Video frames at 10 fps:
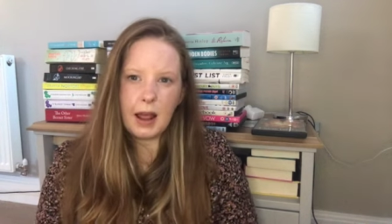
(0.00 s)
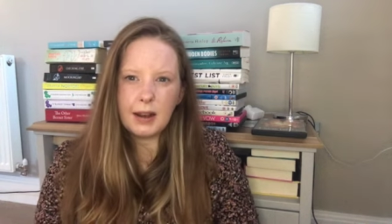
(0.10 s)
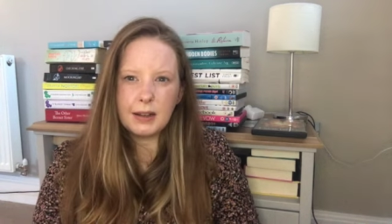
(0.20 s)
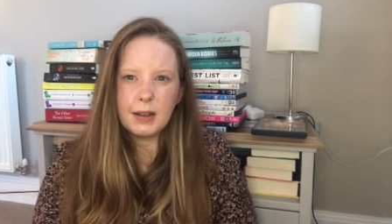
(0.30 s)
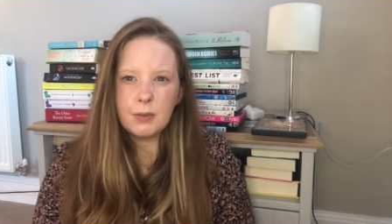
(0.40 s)
and
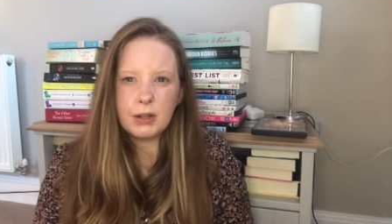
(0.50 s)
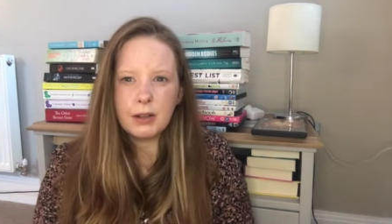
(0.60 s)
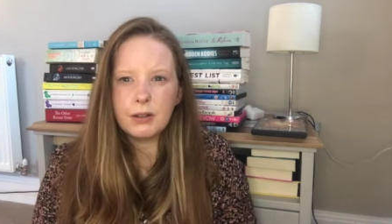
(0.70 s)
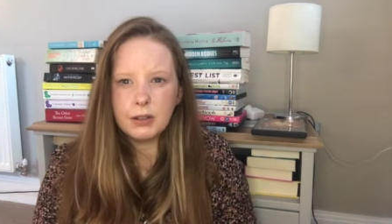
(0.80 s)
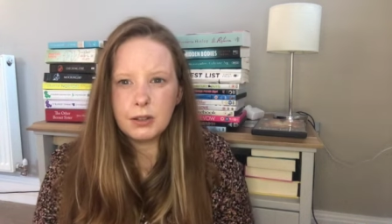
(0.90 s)
I don't want to
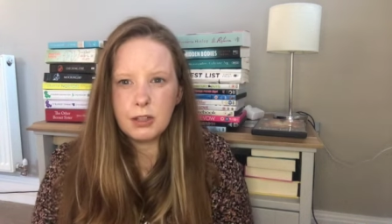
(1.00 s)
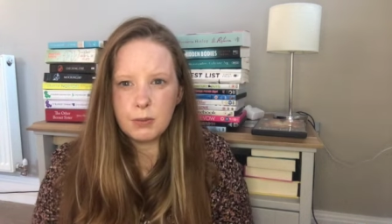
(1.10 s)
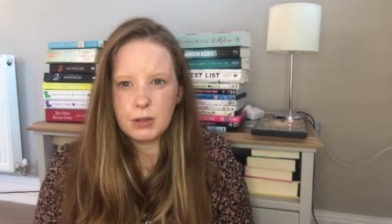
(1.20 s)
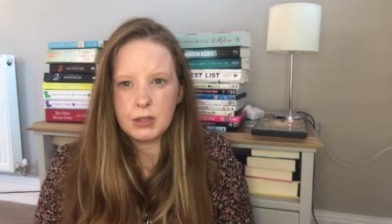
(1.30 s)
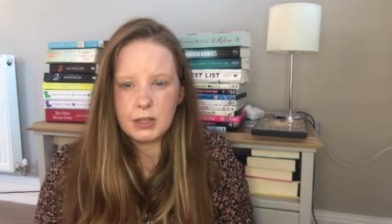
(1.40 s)
go into too
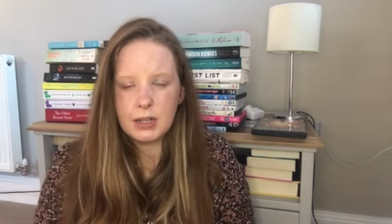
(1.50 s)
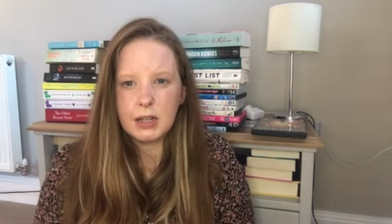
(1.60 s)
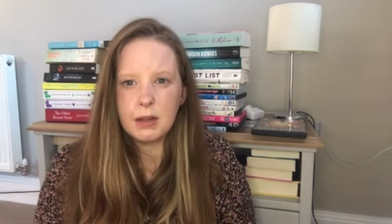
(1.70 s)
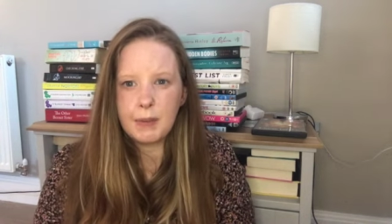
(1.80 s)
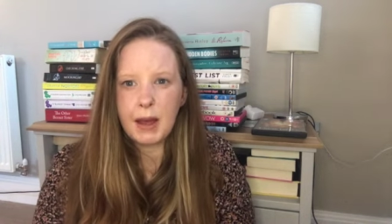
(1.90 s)
much
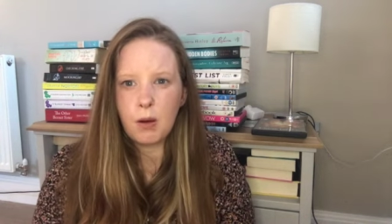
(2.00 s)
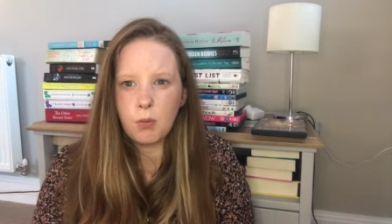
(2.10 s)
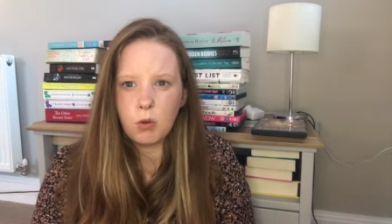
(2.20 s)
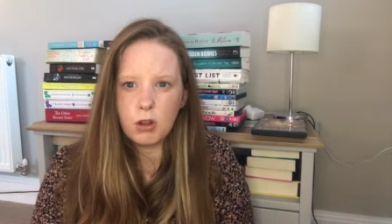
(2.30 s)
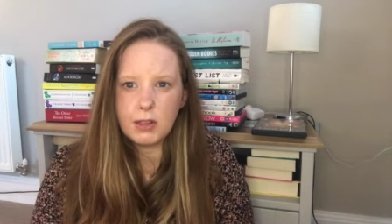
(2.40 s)
detail about
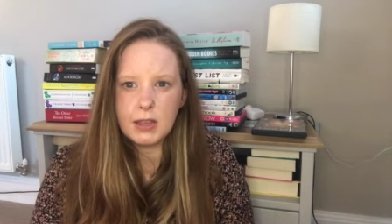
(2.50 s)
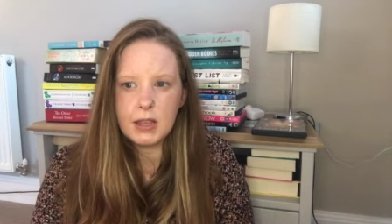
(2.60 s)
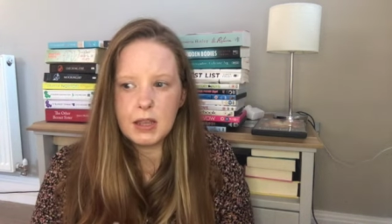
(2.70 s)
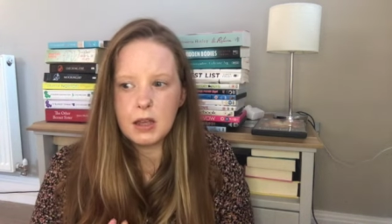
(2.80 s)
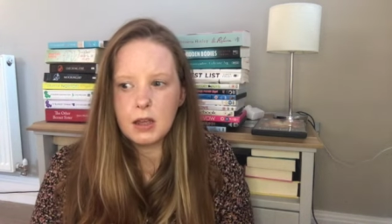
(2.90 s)
what
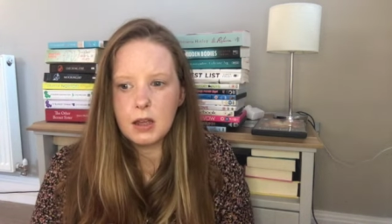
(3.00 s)
the